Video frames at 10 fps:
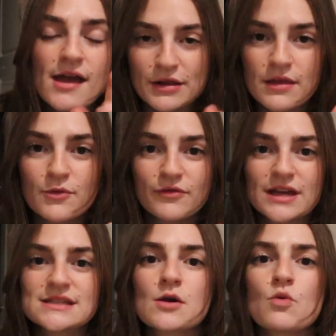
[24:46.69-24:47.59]
Better Than the
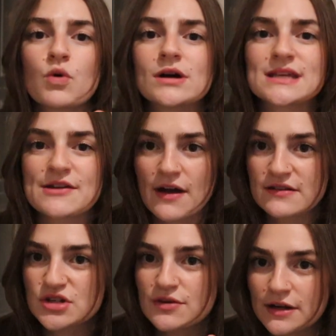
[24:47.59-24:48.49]
Movies was a
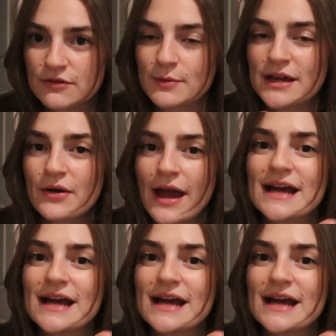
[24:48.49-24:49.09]
5-star read for me, okay?